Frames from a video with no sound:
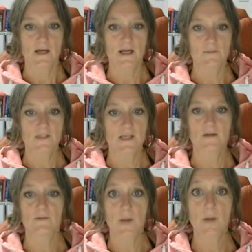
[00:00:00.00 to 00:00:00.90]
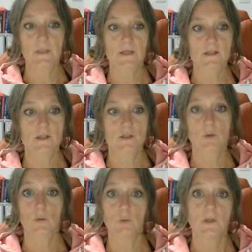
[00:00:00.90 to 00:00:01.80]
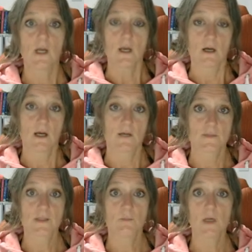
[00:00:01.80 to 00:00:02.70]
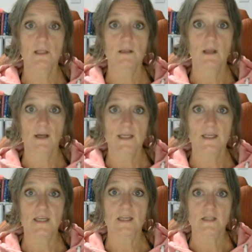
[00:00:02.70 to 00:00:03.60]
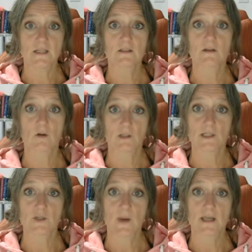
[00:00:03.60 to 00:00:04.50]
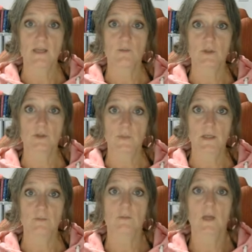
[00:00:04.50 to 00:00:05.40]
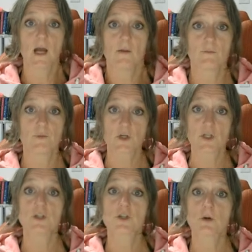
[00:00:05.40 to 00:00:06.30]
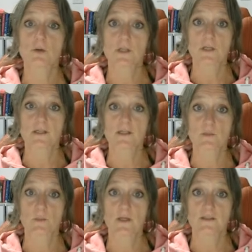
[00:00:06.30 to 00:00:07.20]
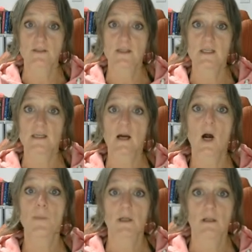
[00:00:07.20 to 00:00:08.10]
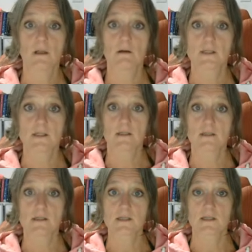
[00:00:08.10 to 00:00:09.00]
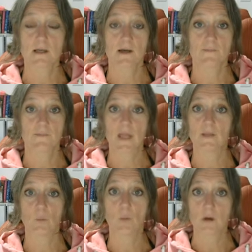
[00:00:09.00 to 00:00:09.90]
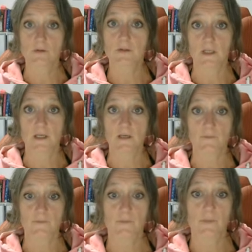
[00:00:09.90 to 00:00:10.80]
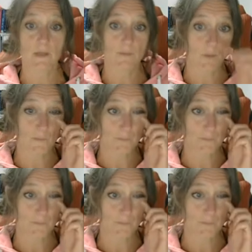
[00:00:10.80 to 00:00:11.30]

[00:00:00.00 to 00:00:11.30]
so public school, somewhere like Eton College, where he would have been brushing shoulders with the upper classes and the wealthy people.